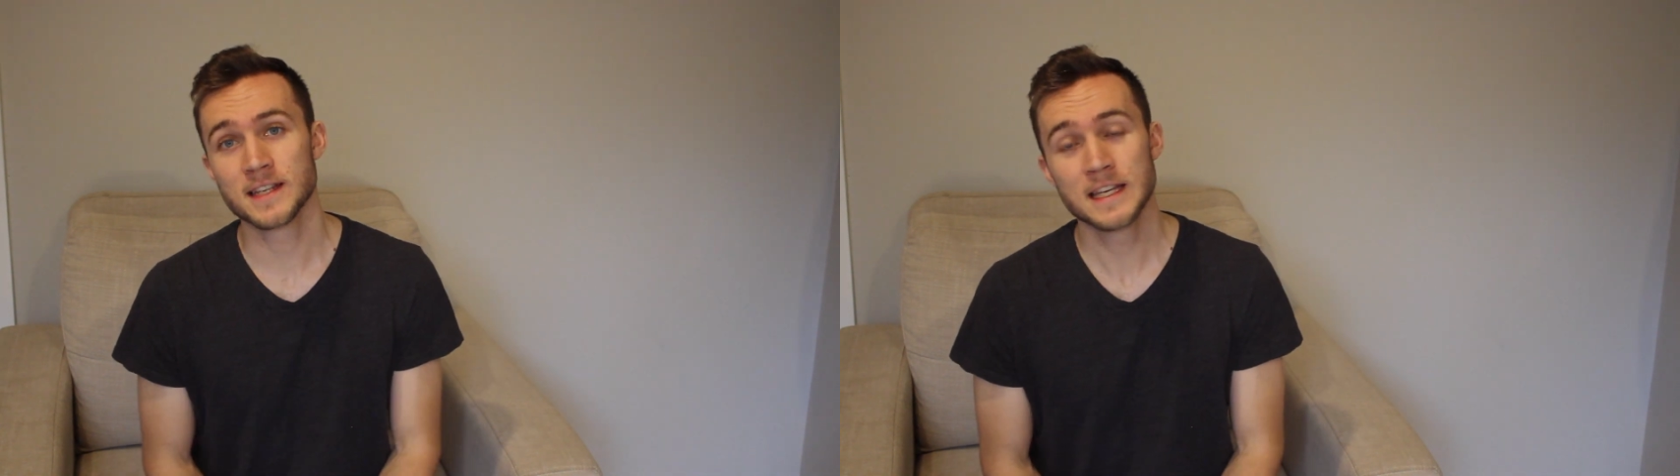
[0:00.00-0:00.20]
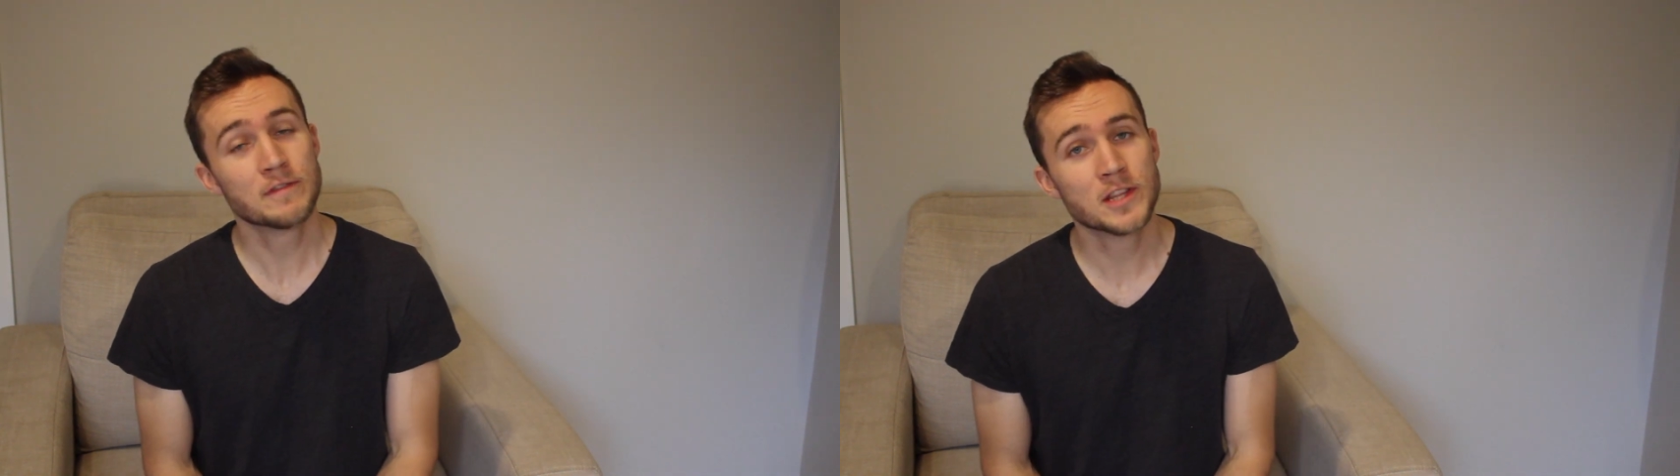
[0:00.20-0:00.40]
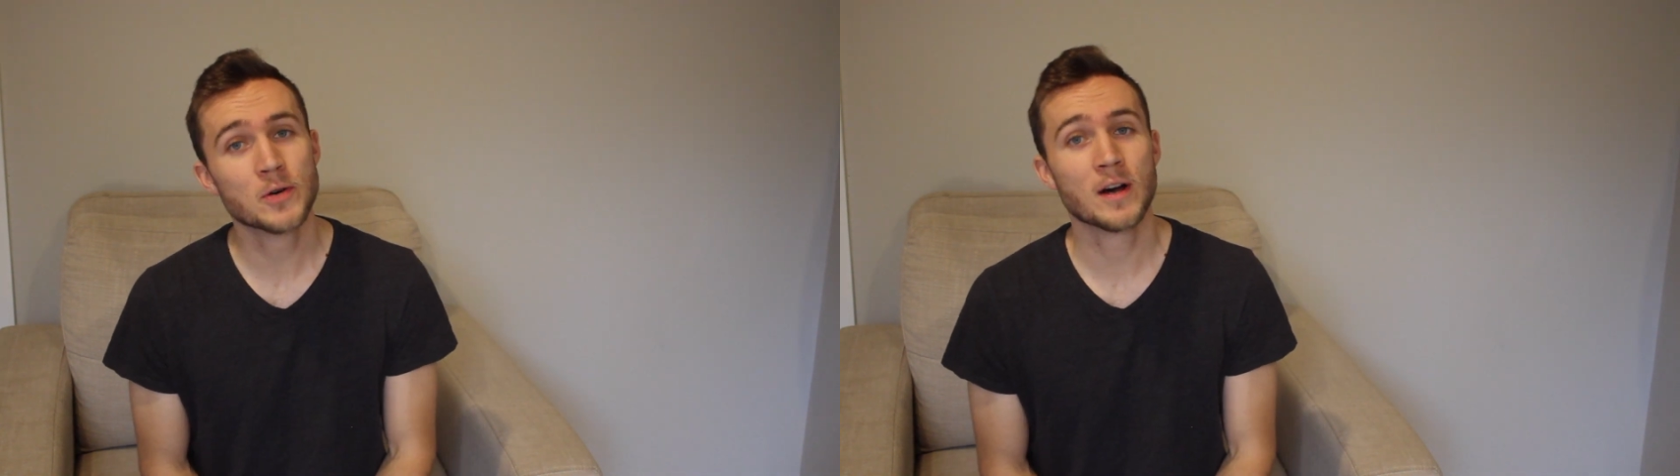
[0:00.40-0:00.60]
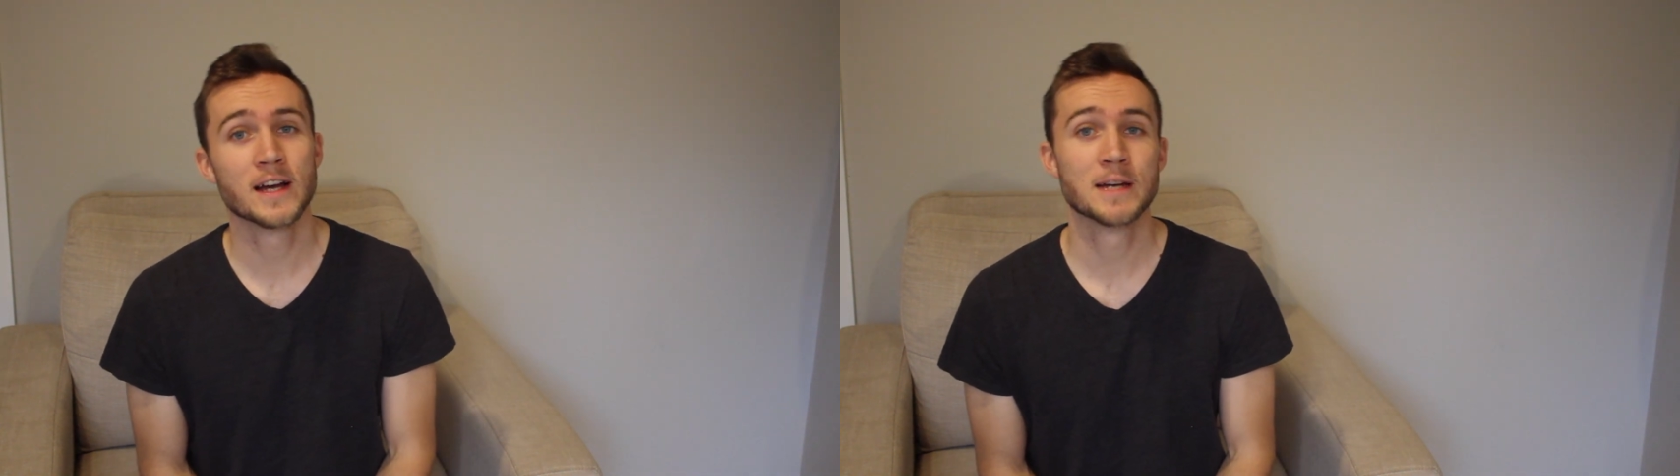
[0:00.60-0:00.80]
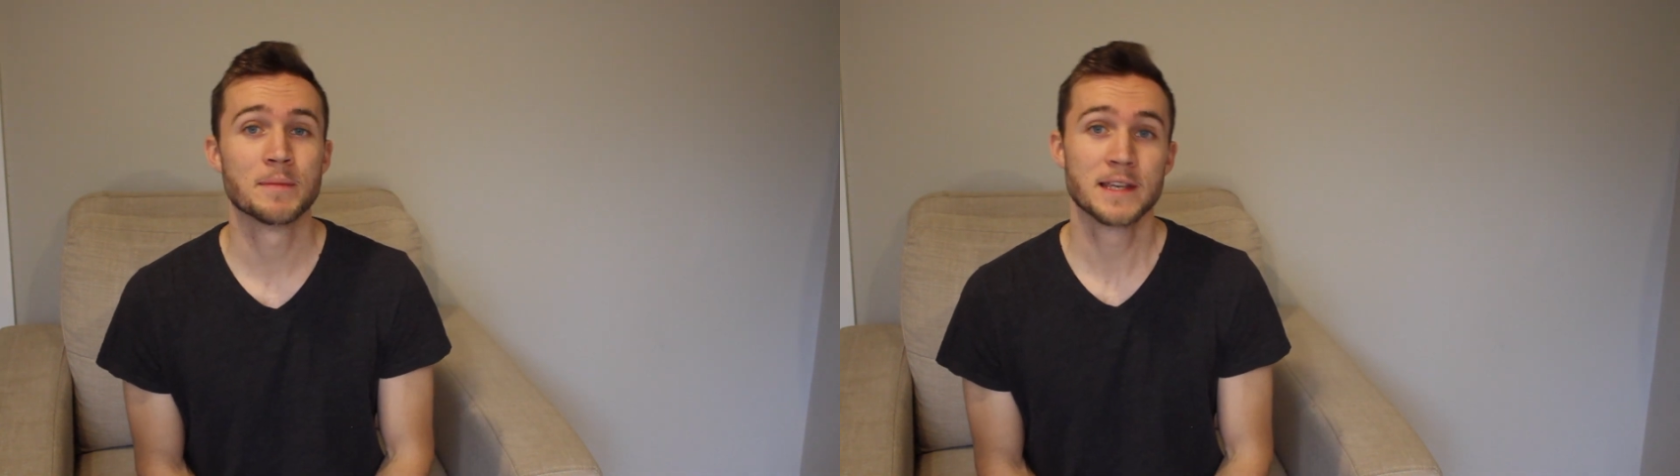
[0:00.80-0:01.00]
even though I
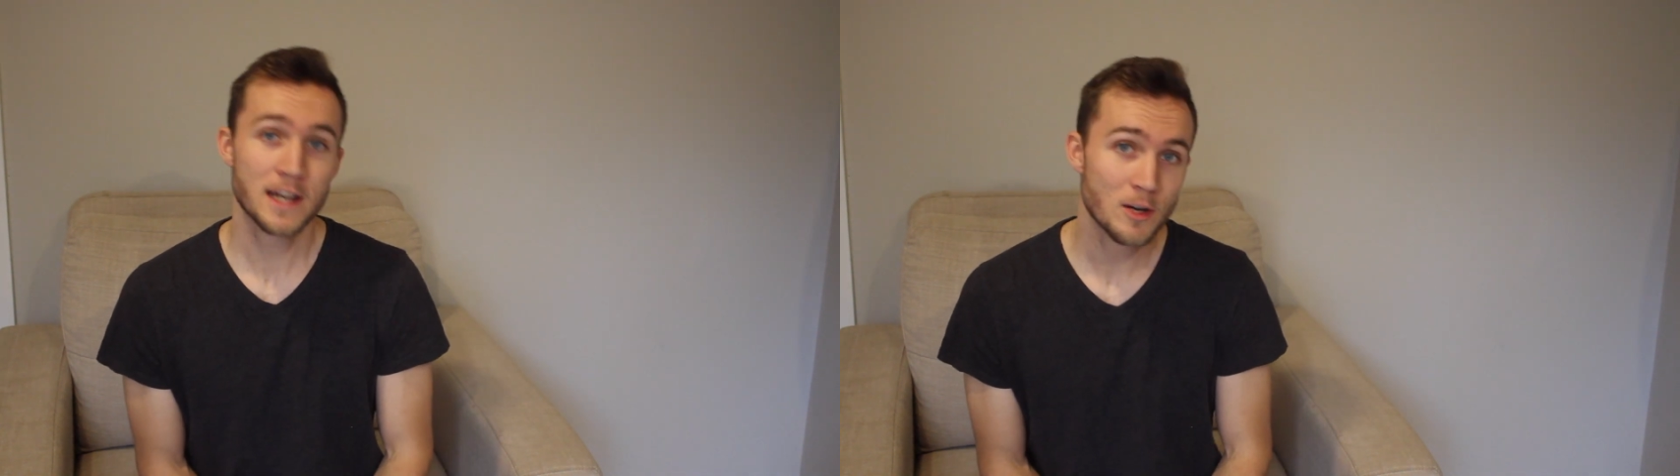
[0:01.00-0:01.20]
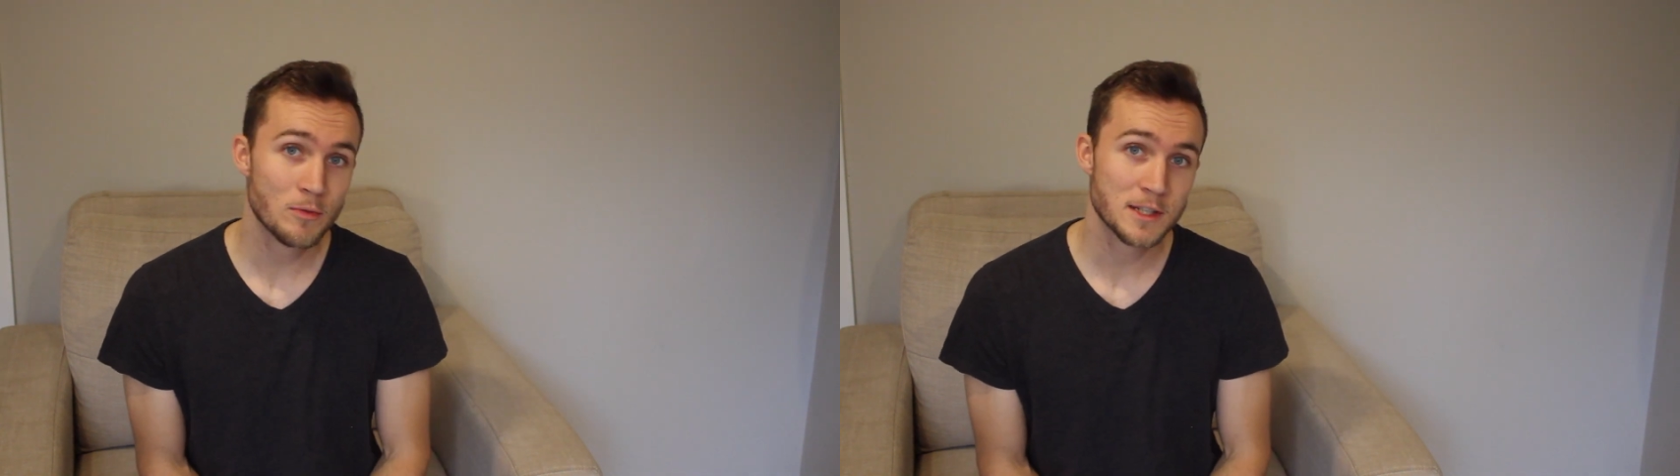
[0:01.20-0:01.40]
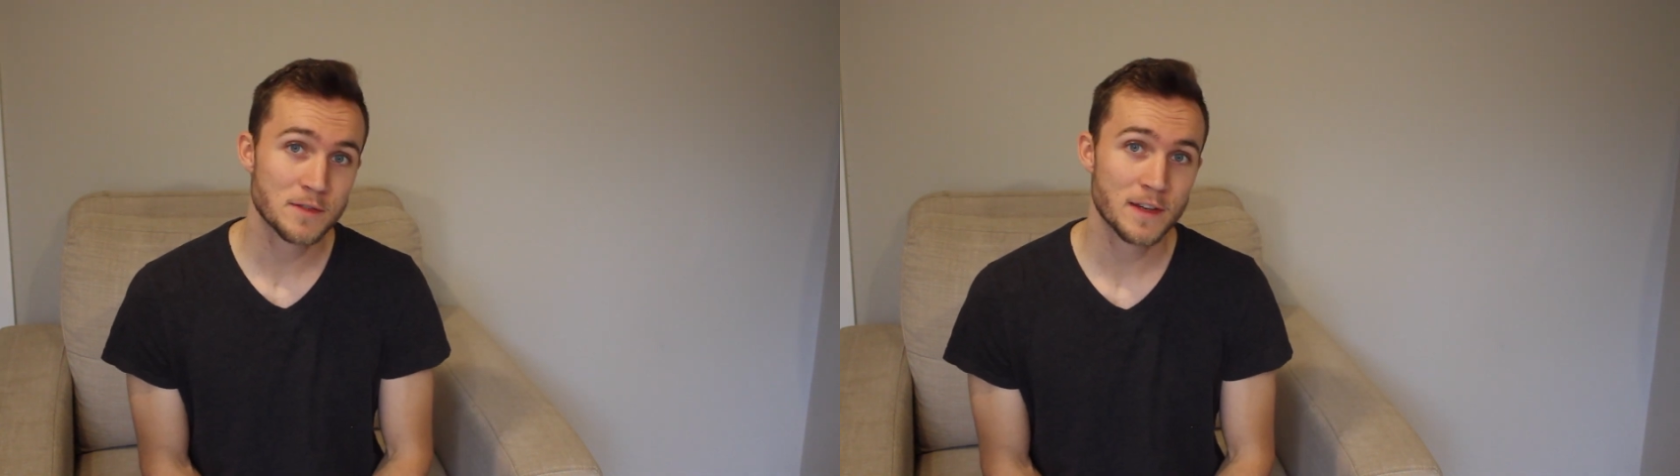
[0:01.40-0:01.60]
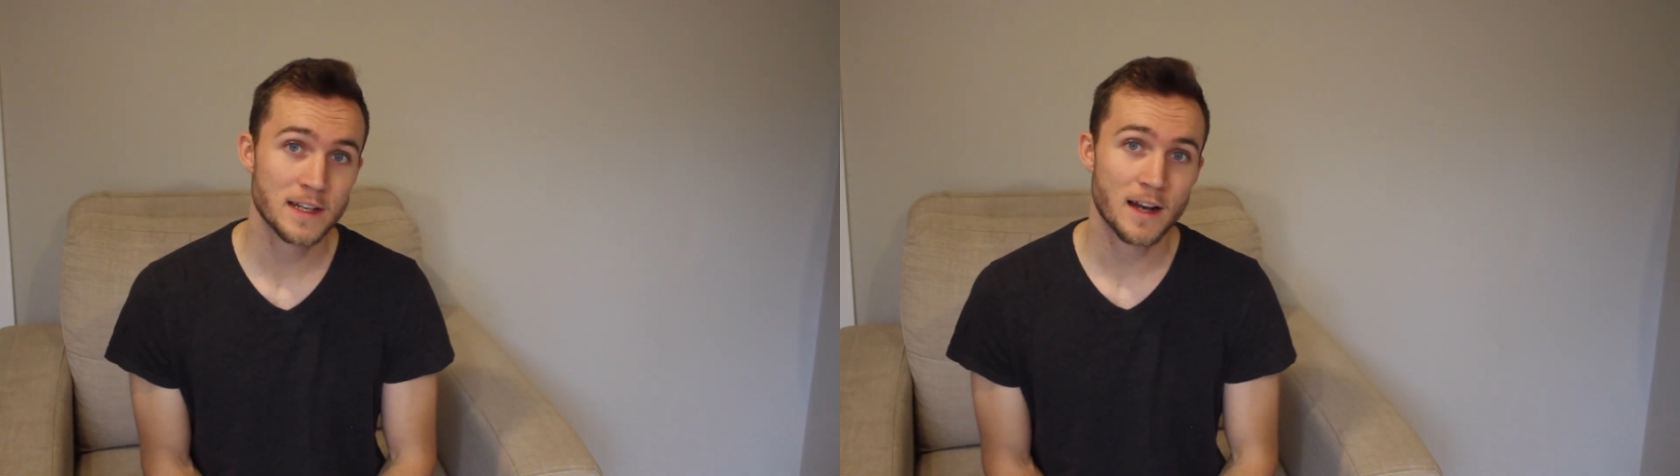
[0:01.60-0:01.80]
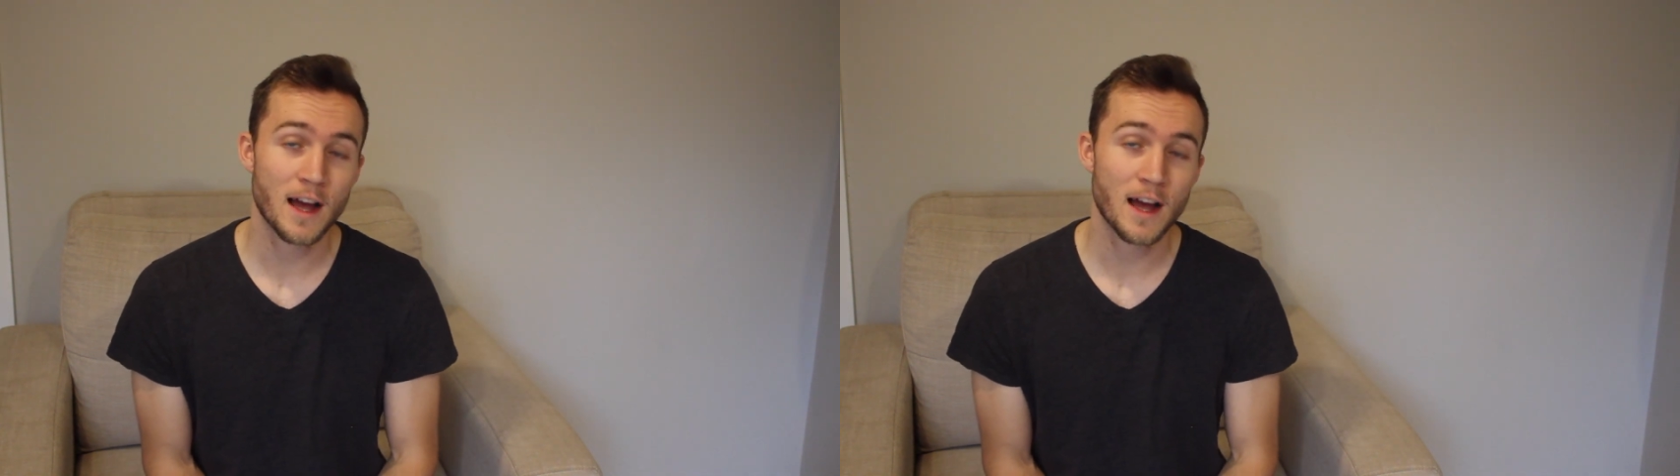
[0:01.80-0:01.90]
am a Cowboys fan,